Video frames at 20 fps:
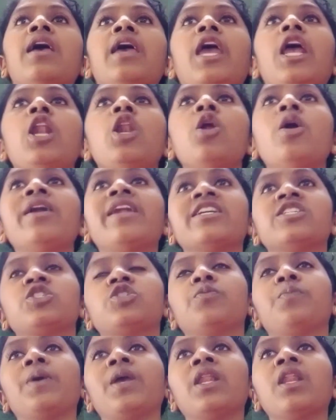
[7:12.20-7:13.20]
yellow
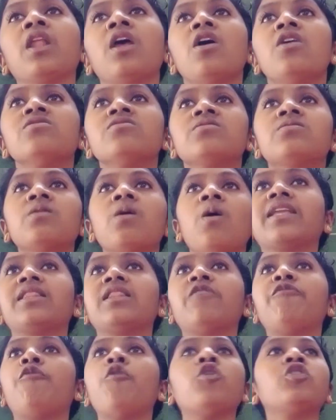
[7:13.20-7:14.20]
dustbin, so
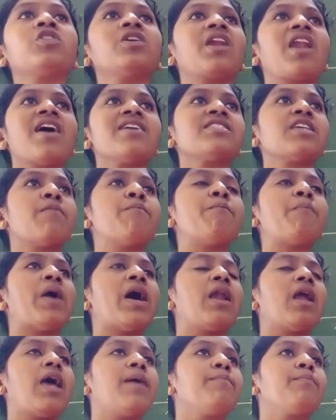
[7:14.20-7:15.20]
the 4th class
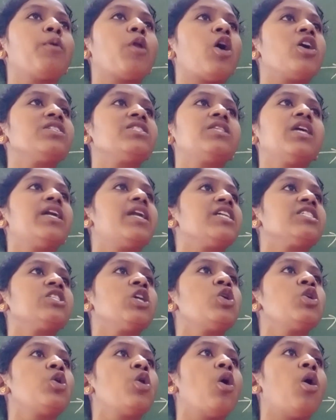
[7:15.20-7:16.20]
employees, they
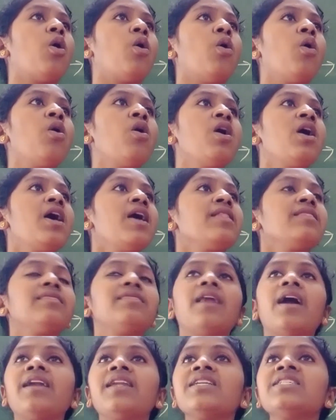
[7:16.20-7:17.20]
doesn't know
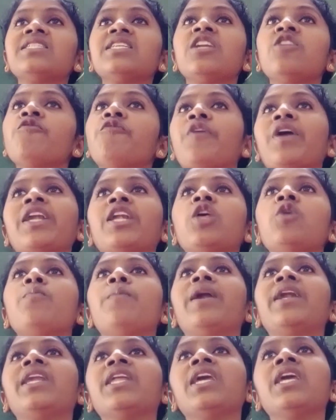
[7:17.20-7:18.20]
that is infective
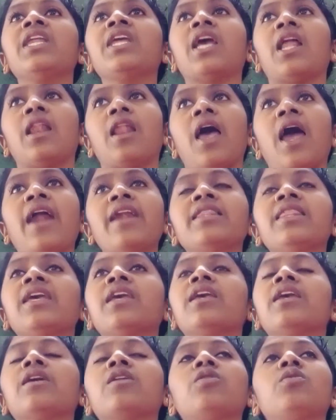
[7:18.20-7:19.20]
material and they
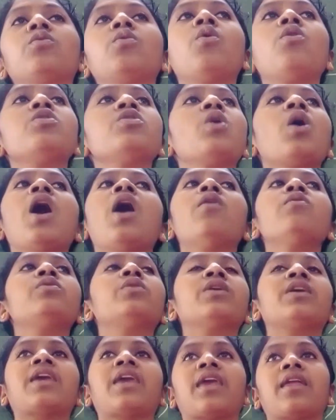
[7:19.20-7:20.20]
don't know how
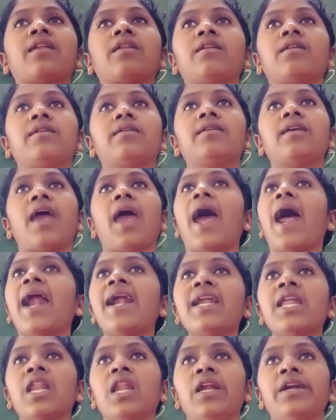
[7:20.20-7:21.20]
to
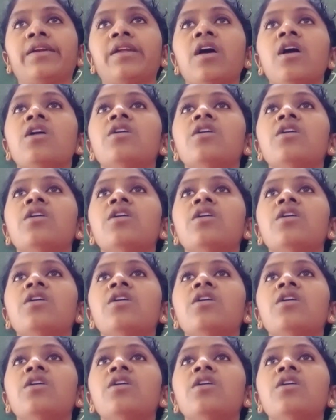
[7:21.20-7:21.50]
handle it.